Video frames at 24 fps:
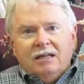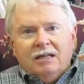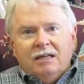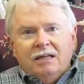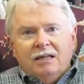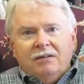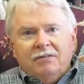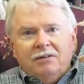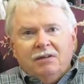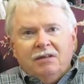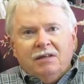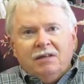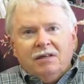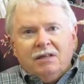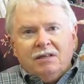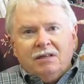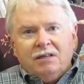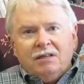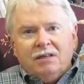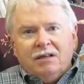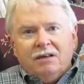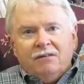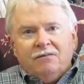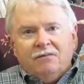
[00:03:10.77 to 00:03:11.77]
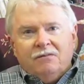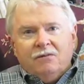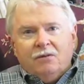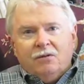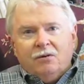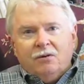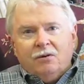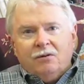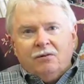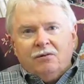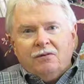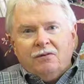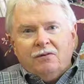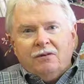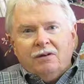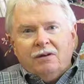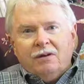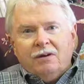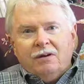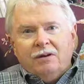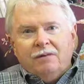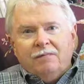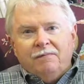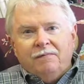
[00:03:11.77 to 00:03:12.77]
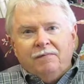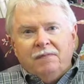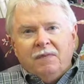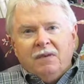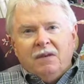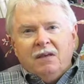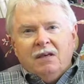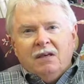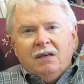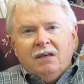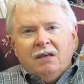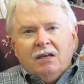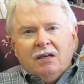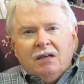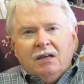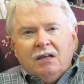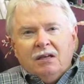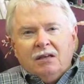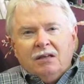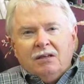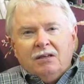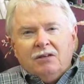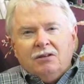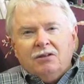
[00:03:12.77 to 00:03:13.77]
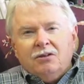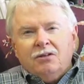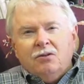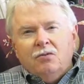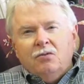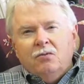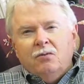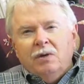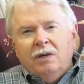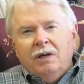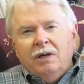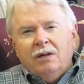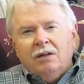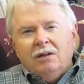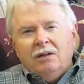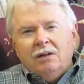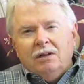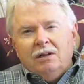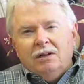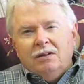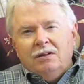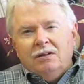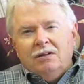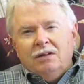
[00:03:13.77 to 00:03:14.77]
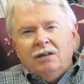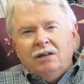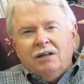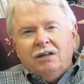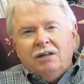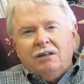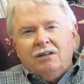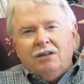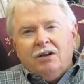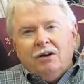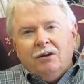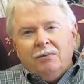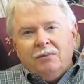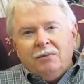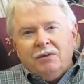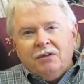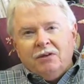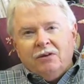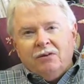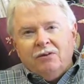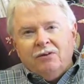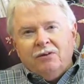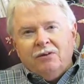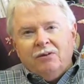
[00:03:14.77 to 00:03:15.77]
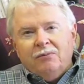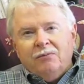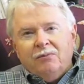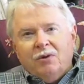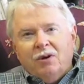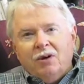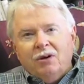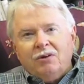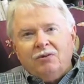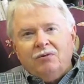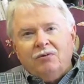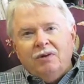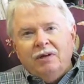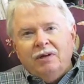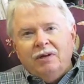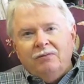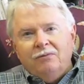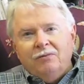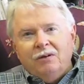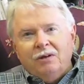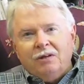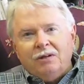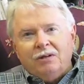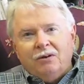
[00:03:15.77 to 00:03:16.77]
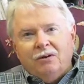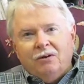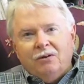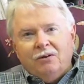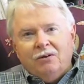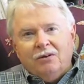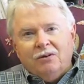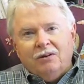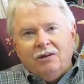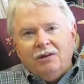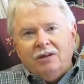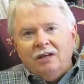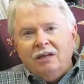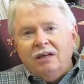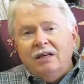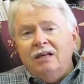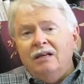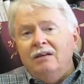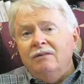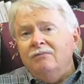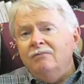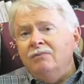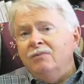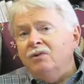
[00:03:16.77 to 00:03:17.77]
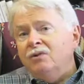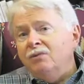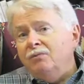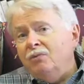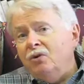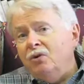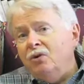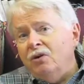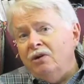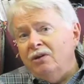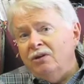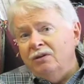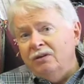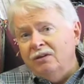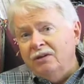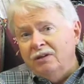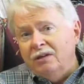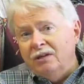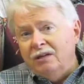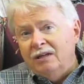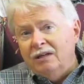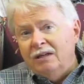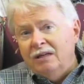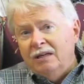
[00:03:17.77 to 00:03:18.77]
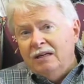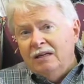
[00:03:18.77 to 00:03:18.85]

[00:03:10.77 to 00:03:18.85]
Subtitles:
Everything is set forth so well in Tom Sawyer that Mark Twain once called it a hymn to boyhood.